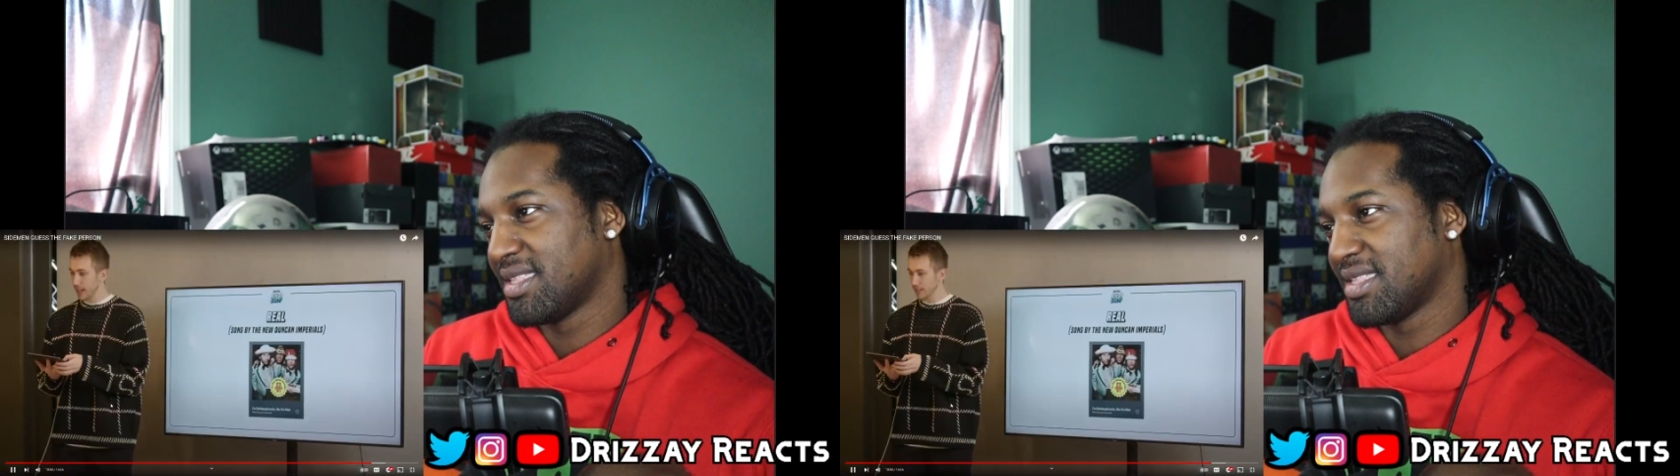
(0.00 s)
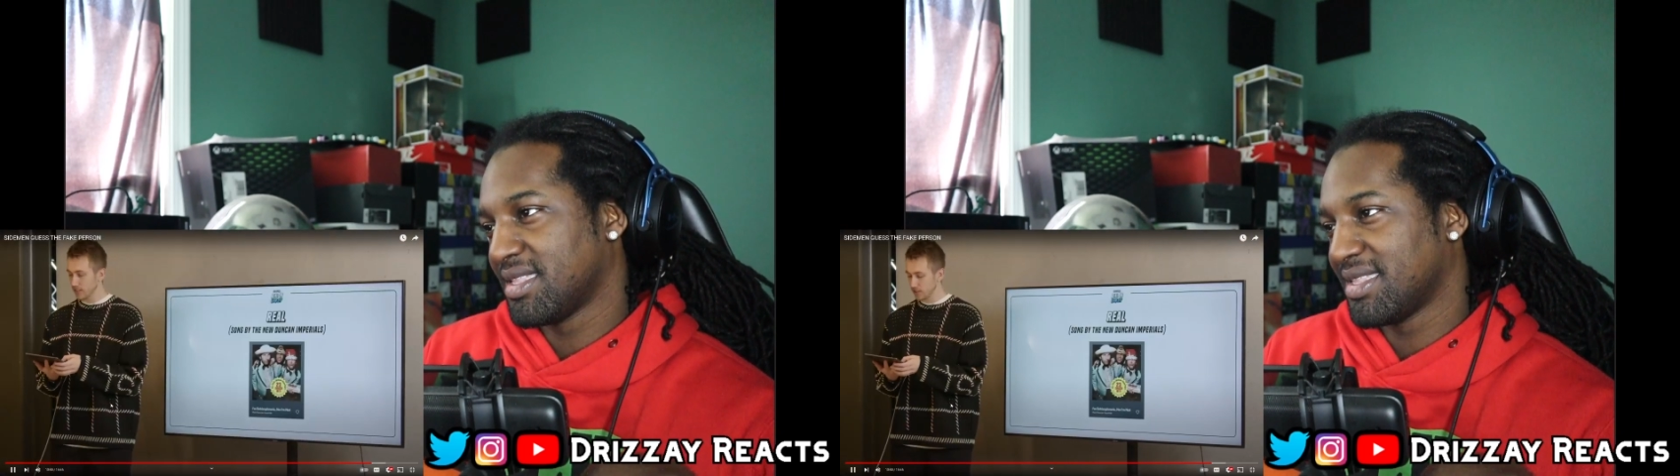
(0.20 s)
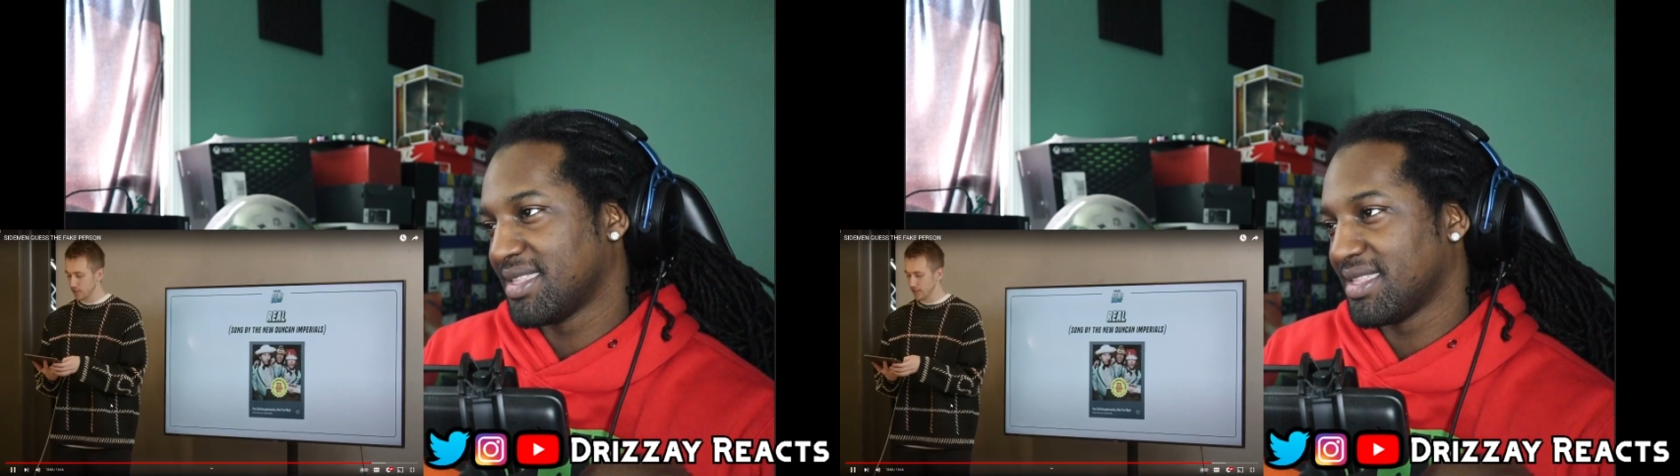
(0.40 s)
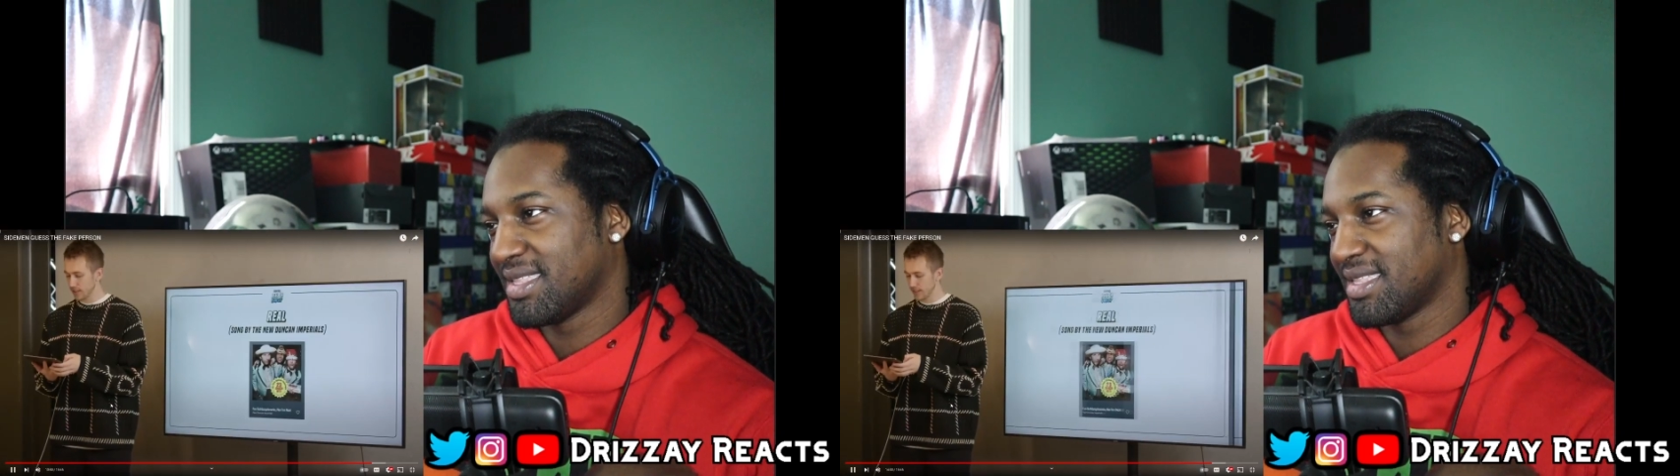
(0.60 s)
Is